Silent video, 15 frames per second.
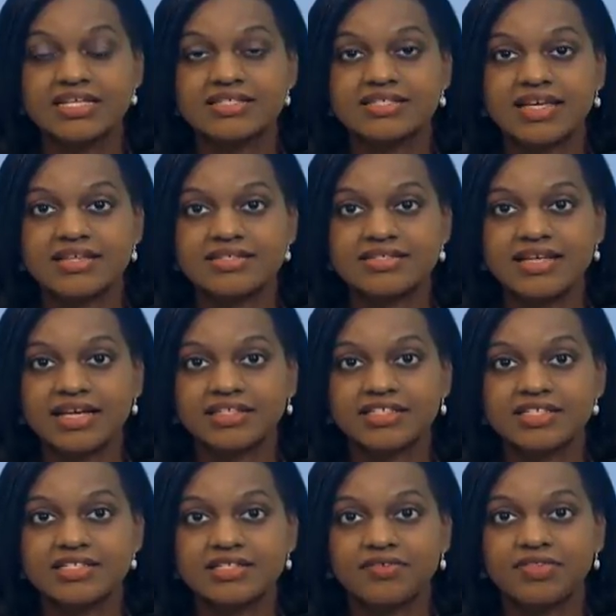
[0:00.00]
says
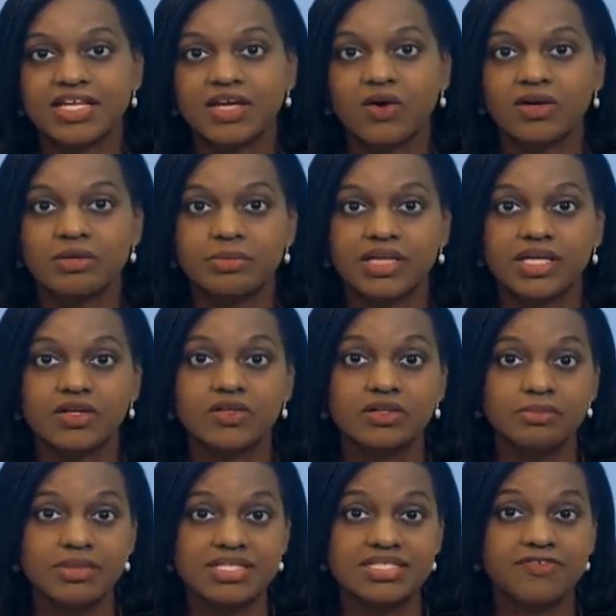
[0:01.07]
sectors of the economy
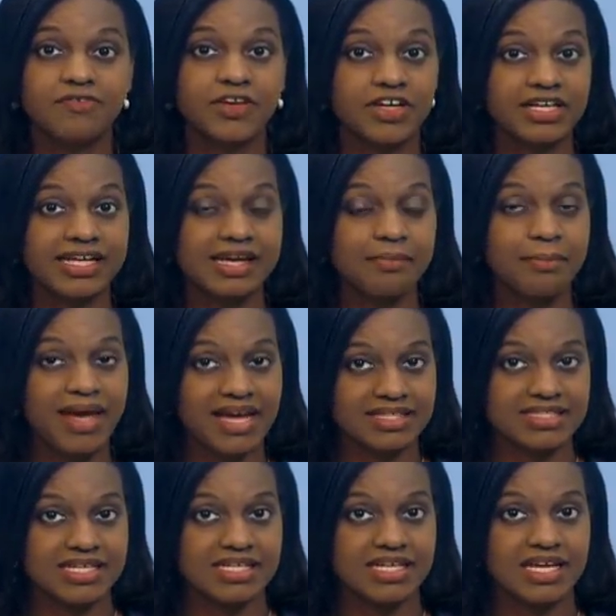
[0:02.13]
could be severely
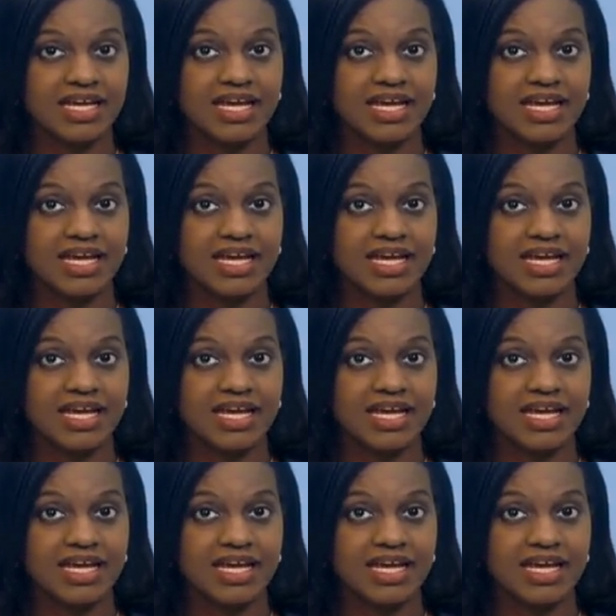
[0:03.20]
impacted